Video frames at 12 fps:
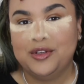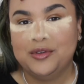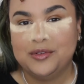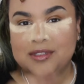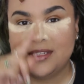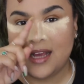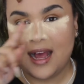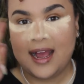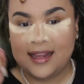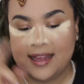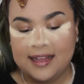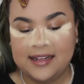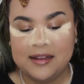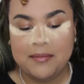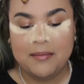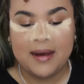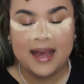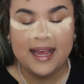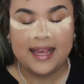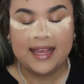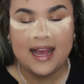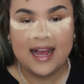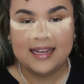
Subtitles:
use to highlight my